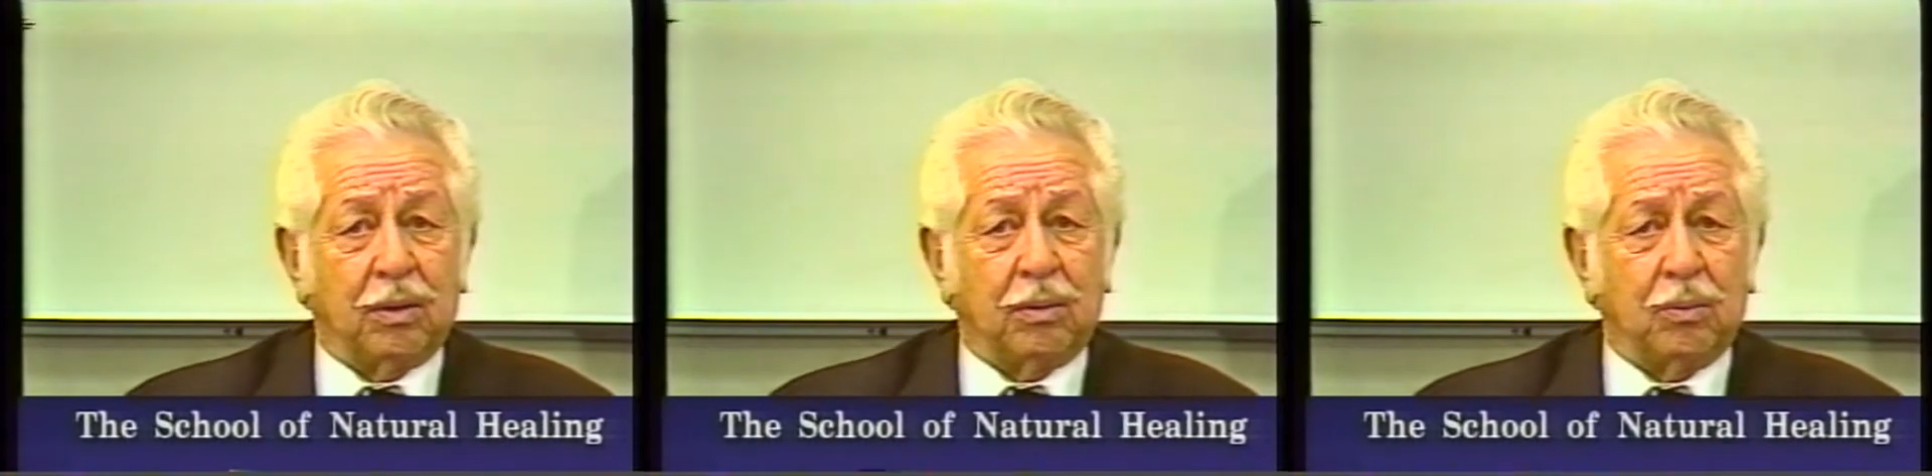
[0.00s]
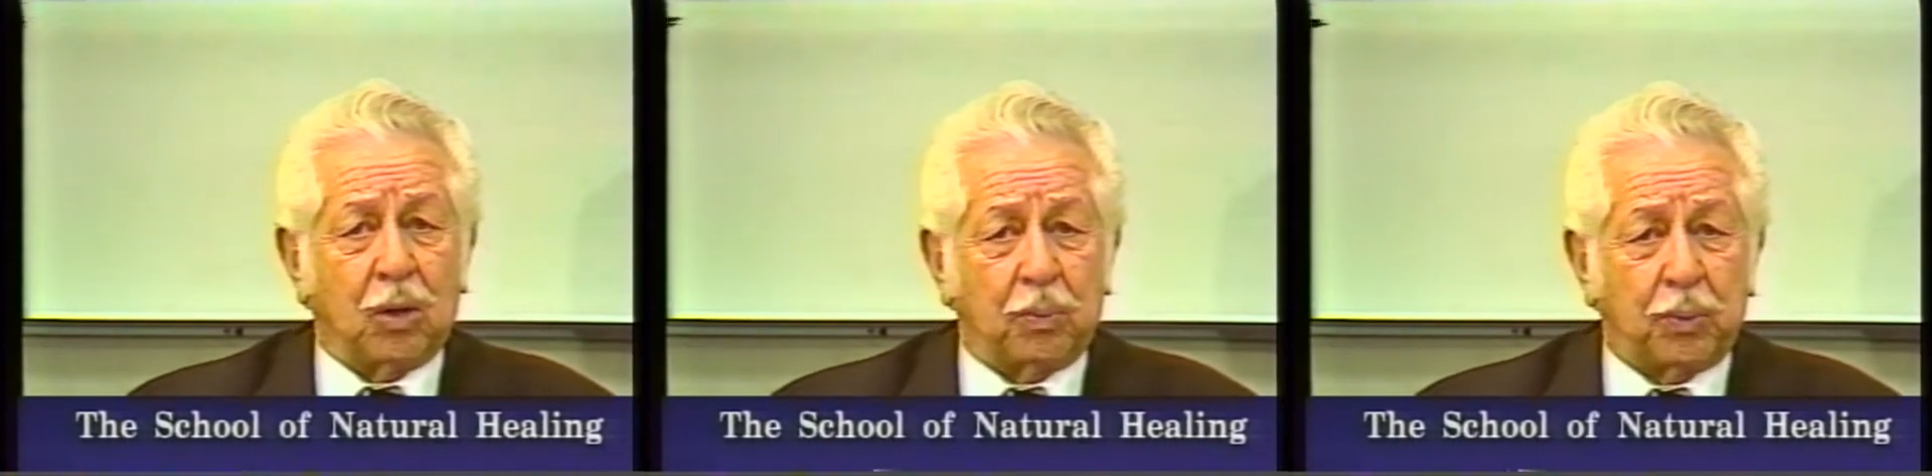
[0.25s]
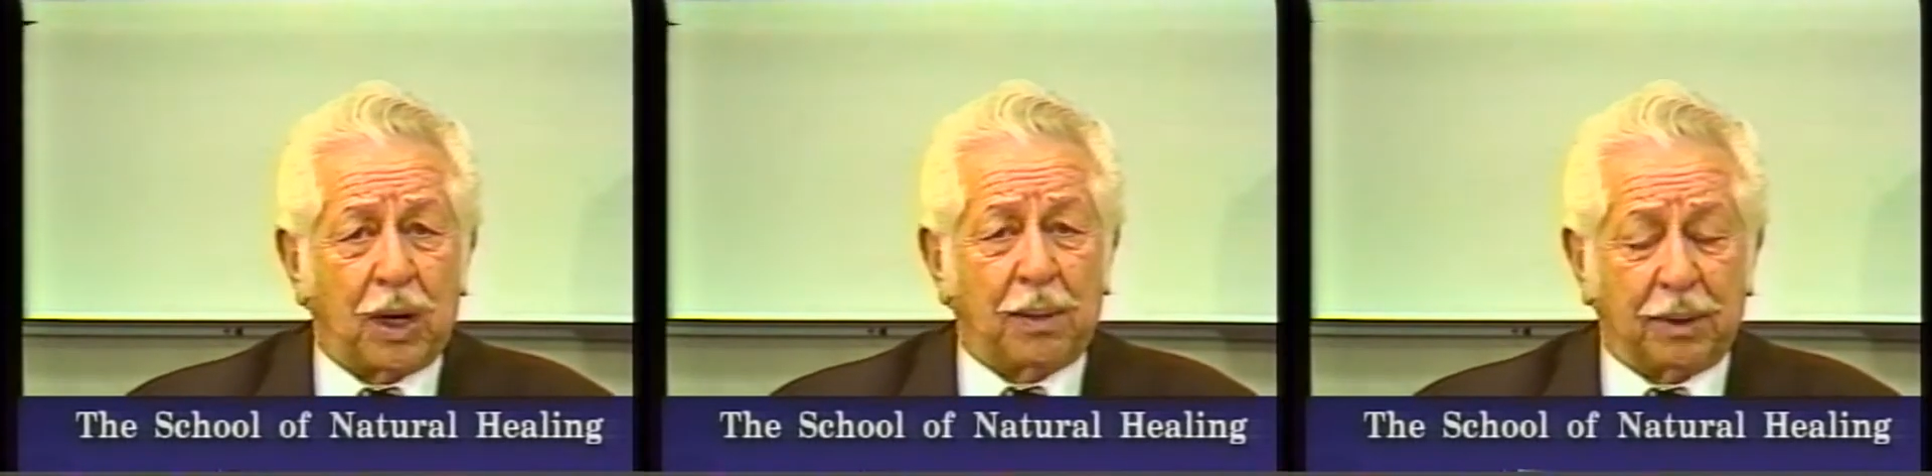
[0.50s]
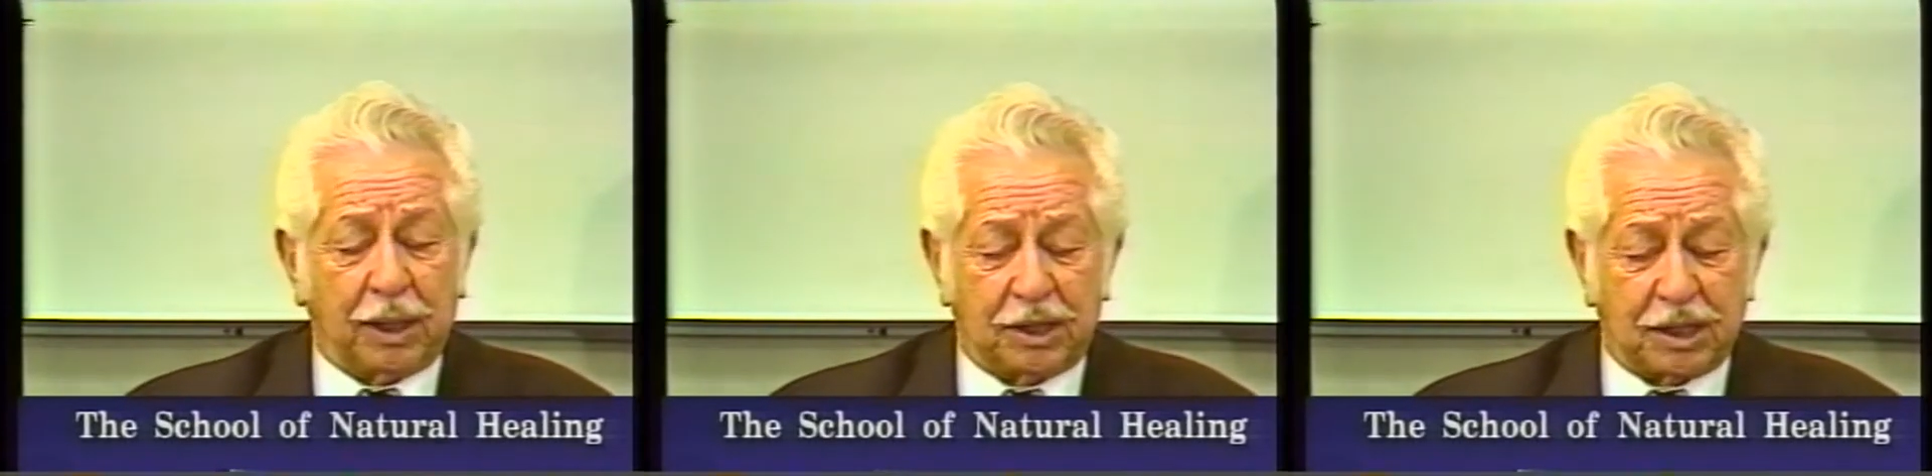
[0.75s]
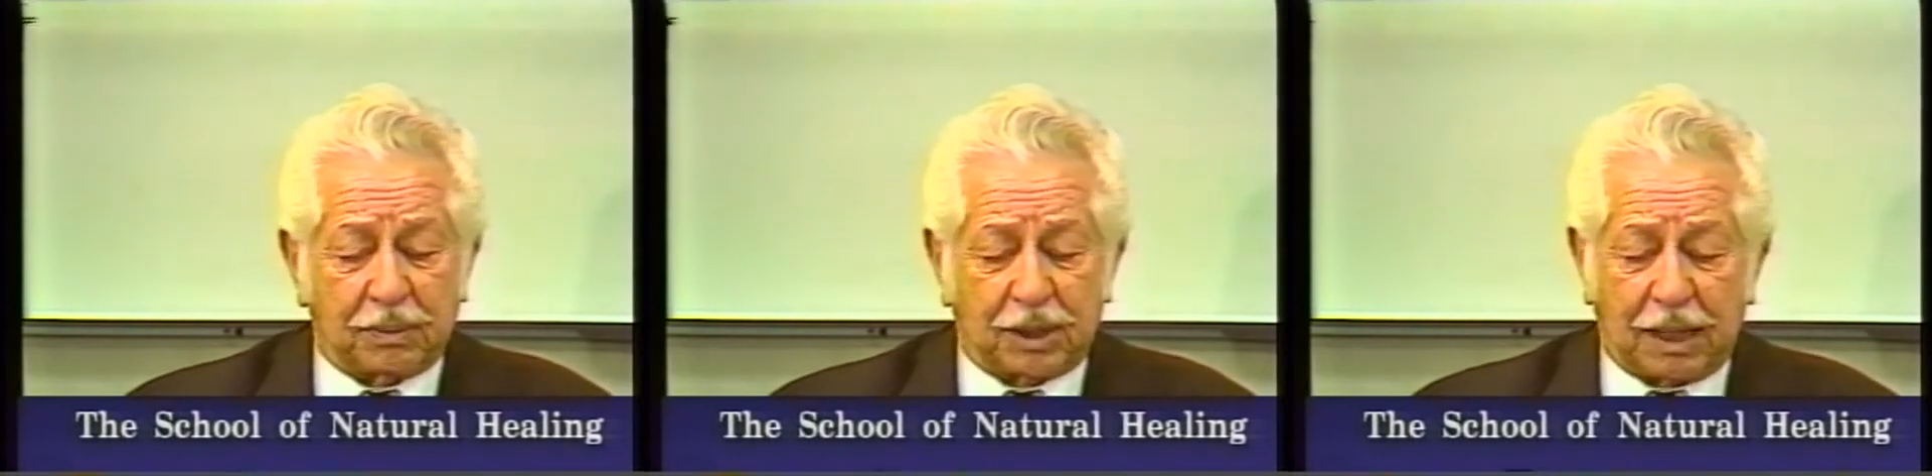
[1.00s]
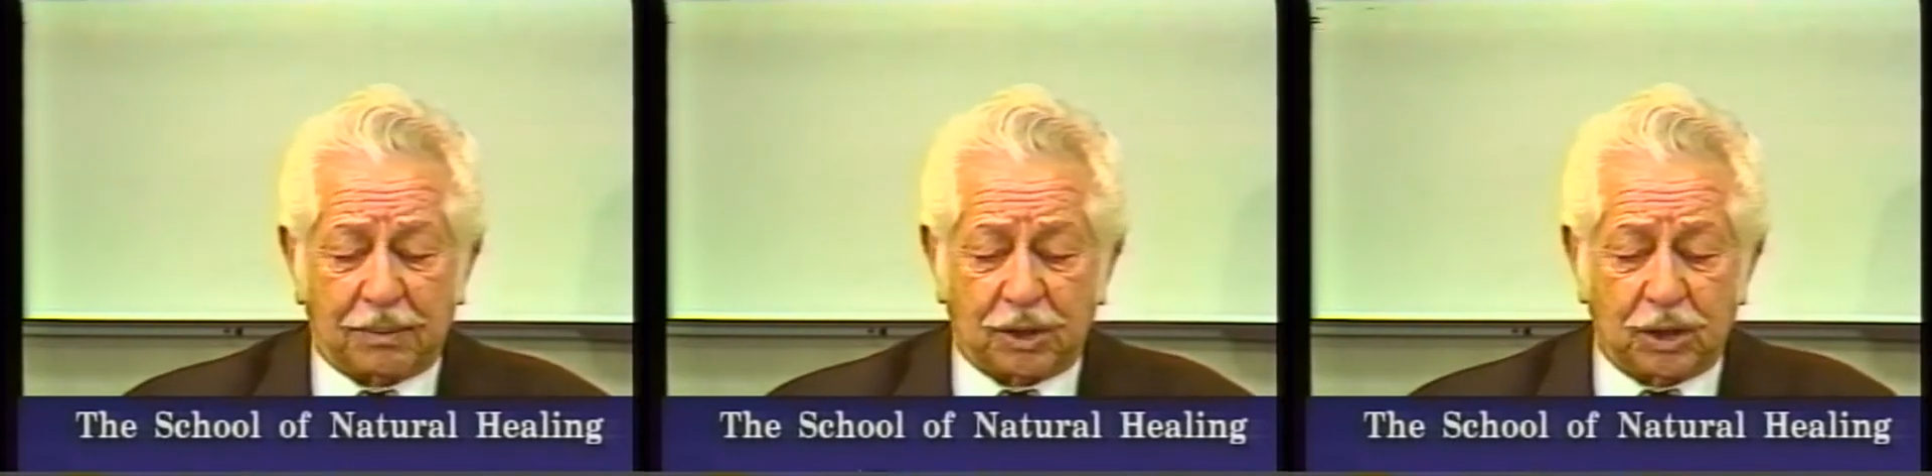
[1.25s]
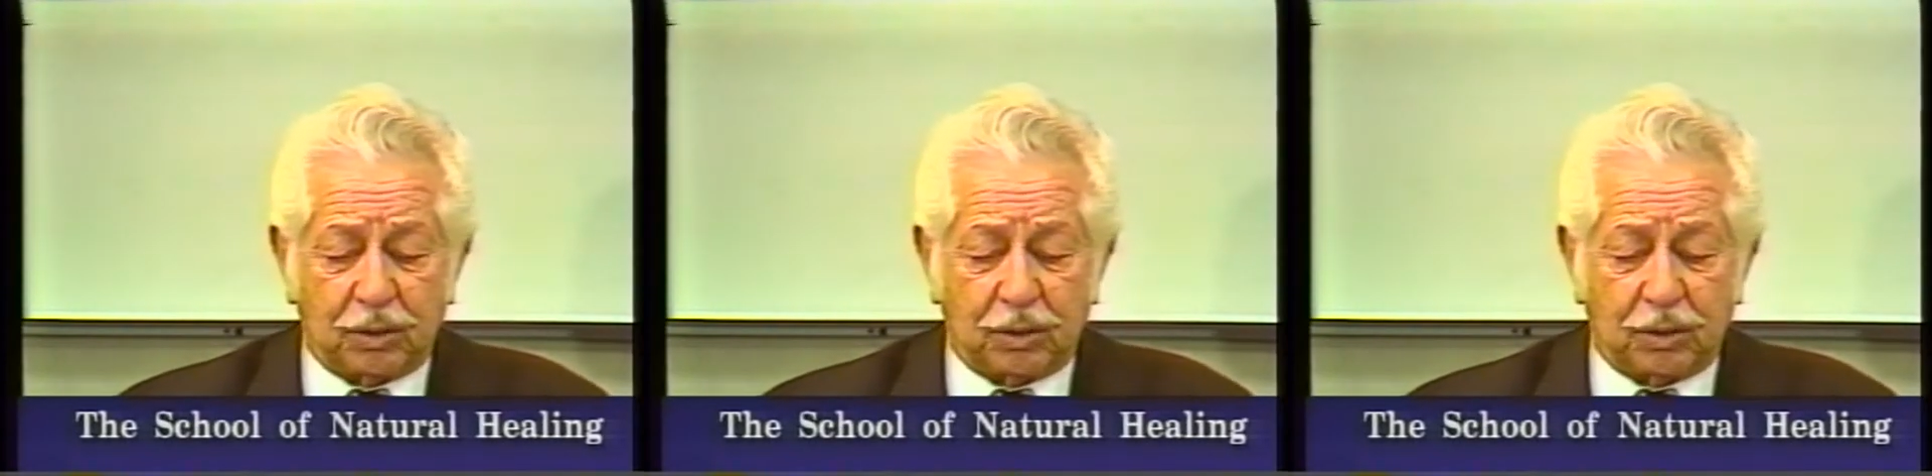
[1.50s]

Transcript: more prominently sometimes than